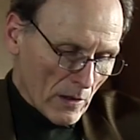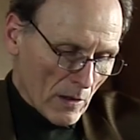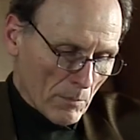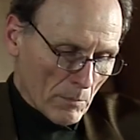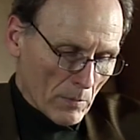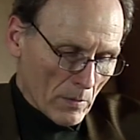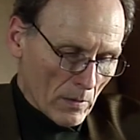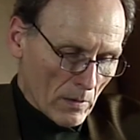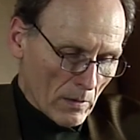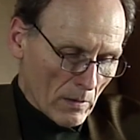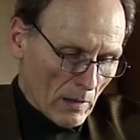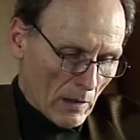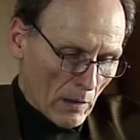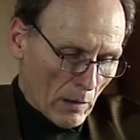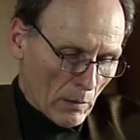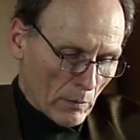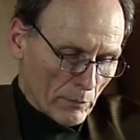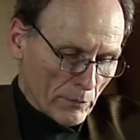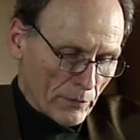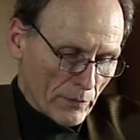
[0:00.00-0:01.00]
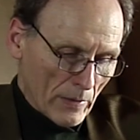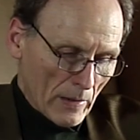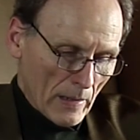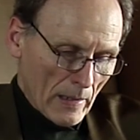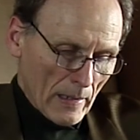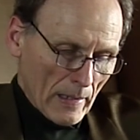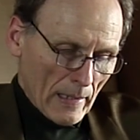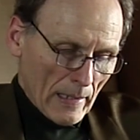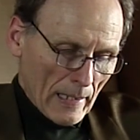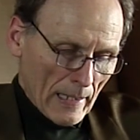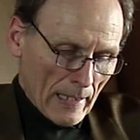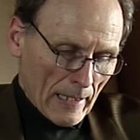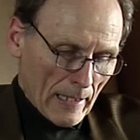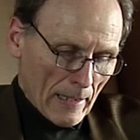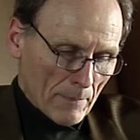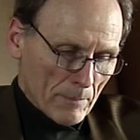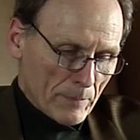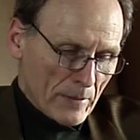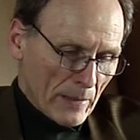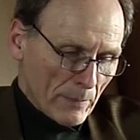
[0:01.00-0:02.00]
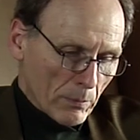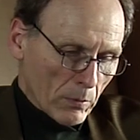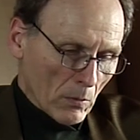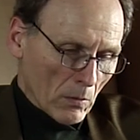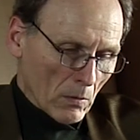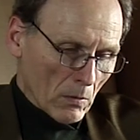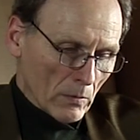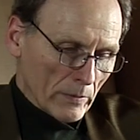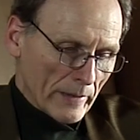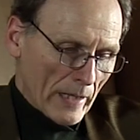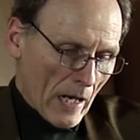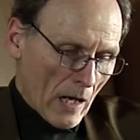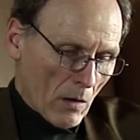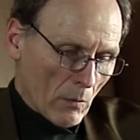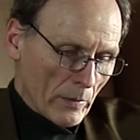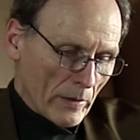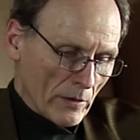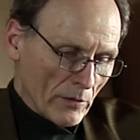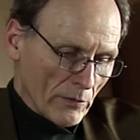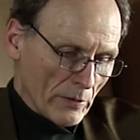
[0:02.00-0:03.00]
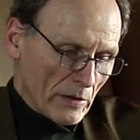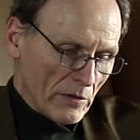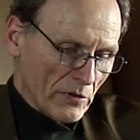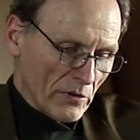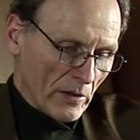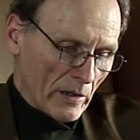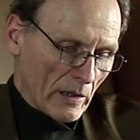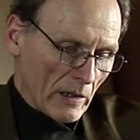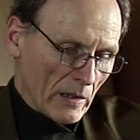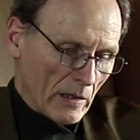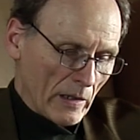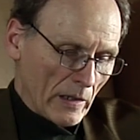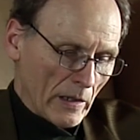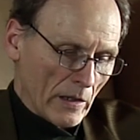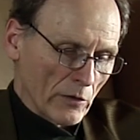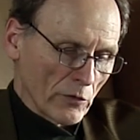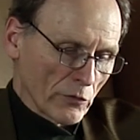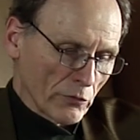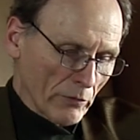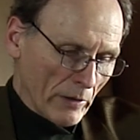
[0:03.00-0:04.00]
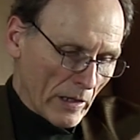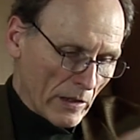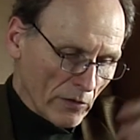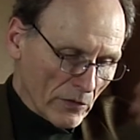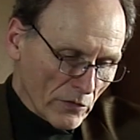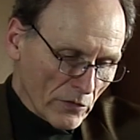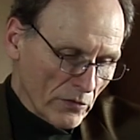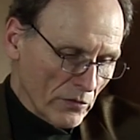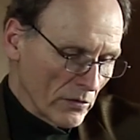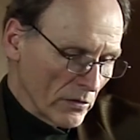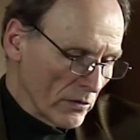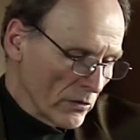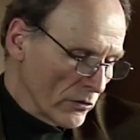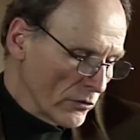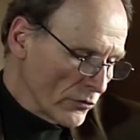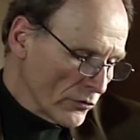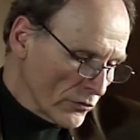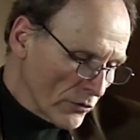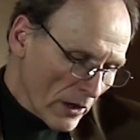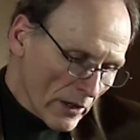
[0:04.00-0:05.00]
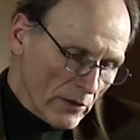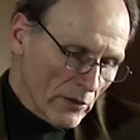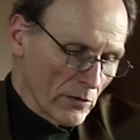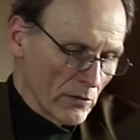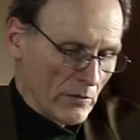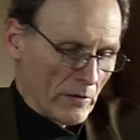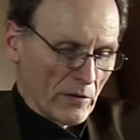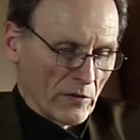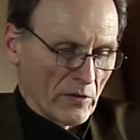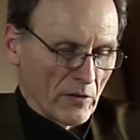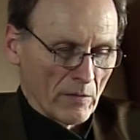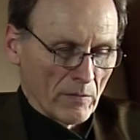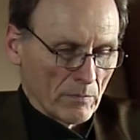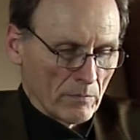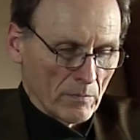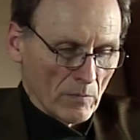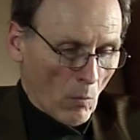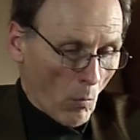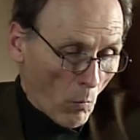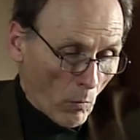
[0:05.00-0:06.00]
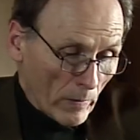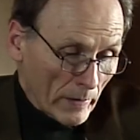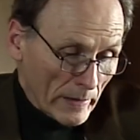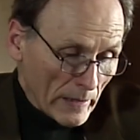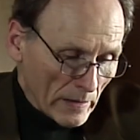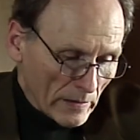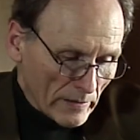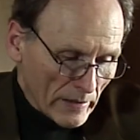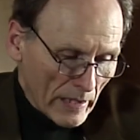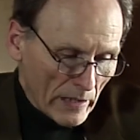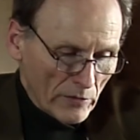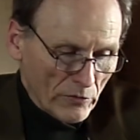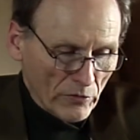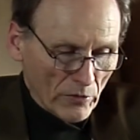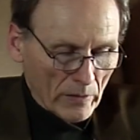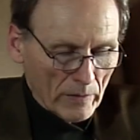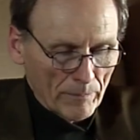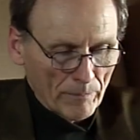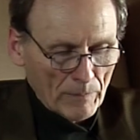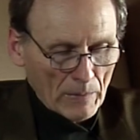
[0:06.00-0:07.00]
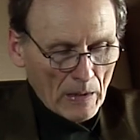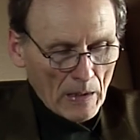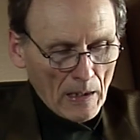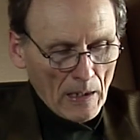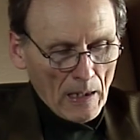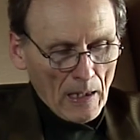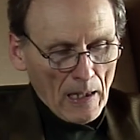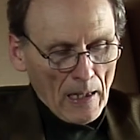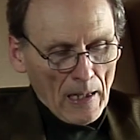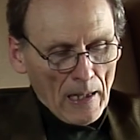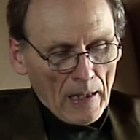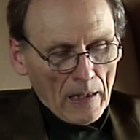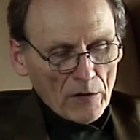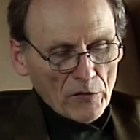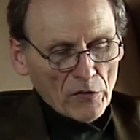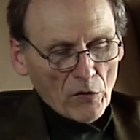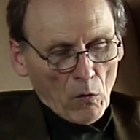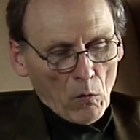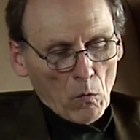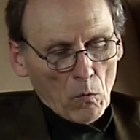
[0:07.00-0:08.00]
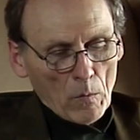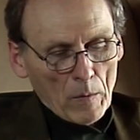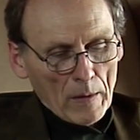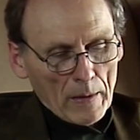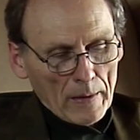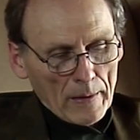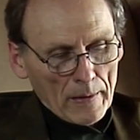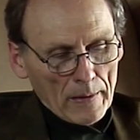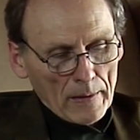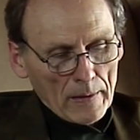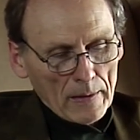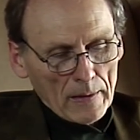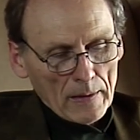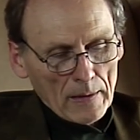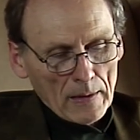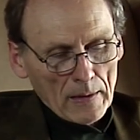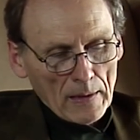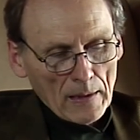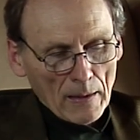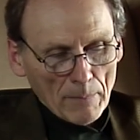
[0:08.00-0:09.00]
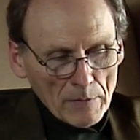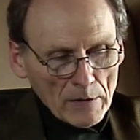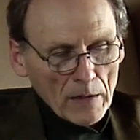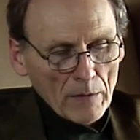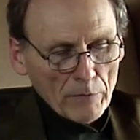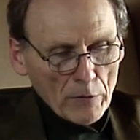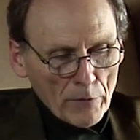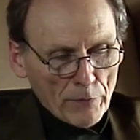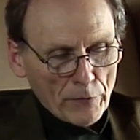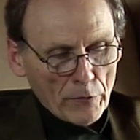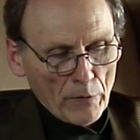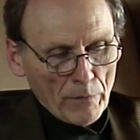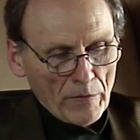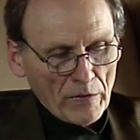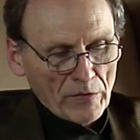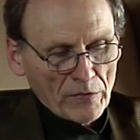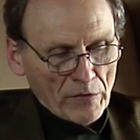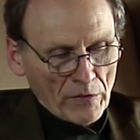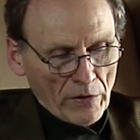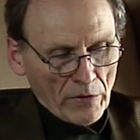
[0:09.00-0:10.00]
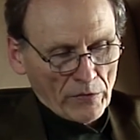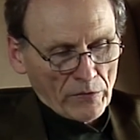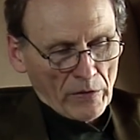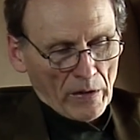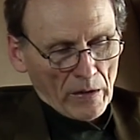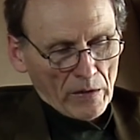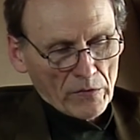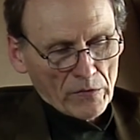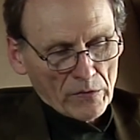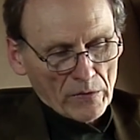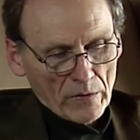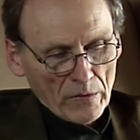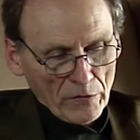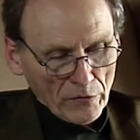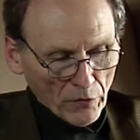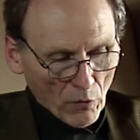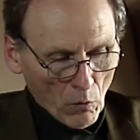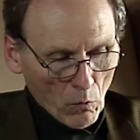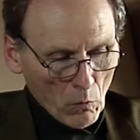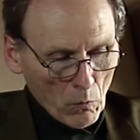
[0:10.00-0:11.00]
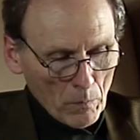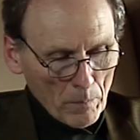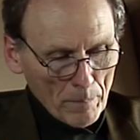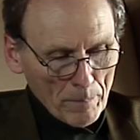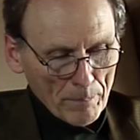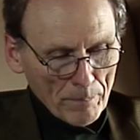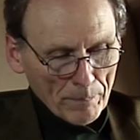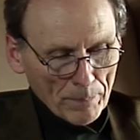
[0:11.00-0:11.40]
number of people now increasing in transgenderism orientation. So let me give you a few of these statistics. So